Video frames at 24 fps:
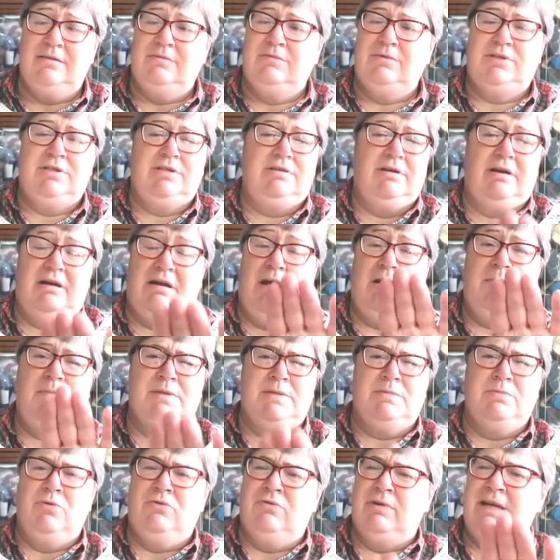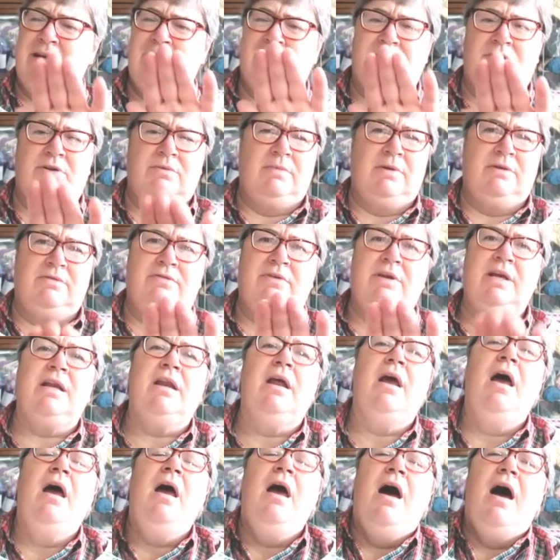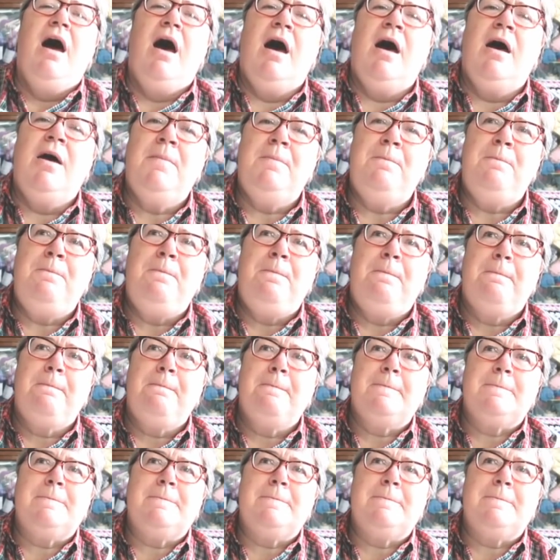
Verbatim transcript: which I hope it's more even on my feet, um,